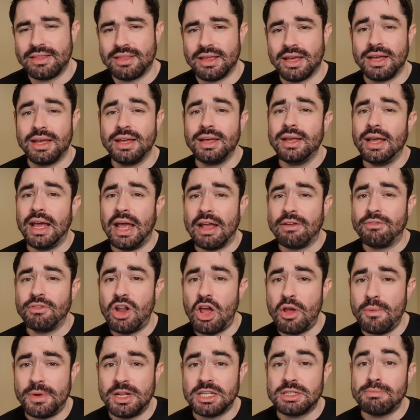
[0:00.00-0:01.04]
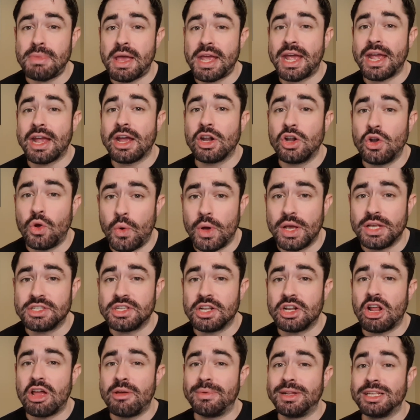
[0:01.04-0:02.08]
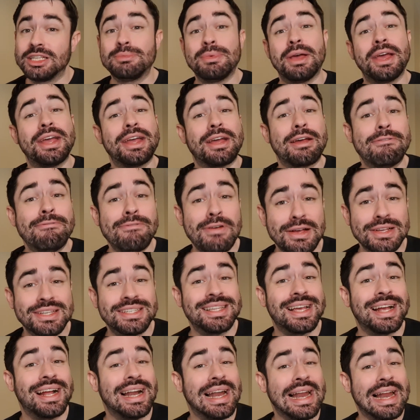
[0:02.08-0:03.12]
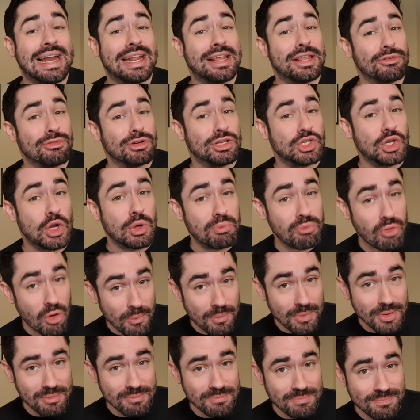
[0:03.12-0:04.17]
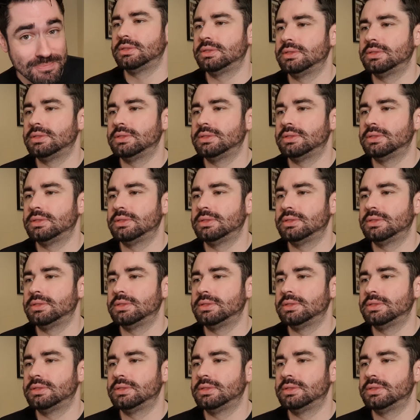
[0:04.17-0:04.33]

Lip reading: that if nobody's making a noise and nobody's making a fuss, then clearly there is no problem.